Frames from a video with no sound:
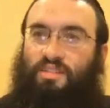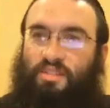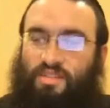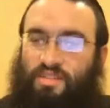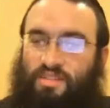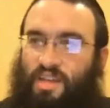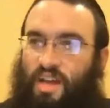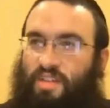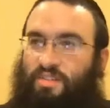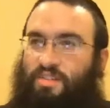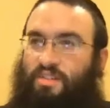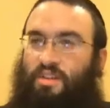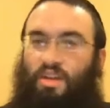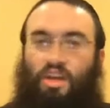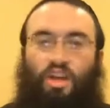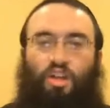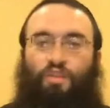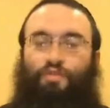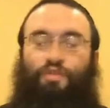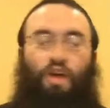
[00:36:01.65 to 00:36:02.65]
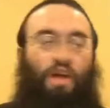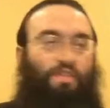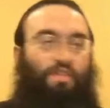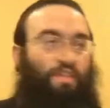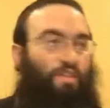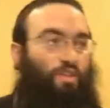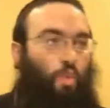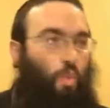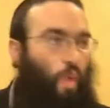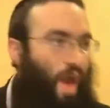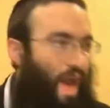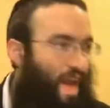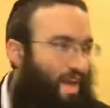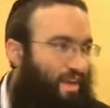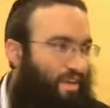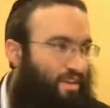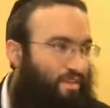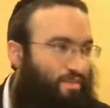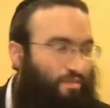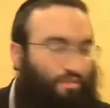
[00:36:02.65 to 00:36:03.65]
to get to the tzaddik, finding the
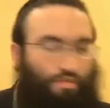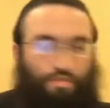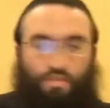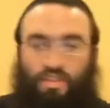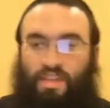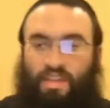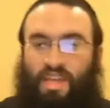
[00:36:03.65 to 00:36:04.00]
wagon,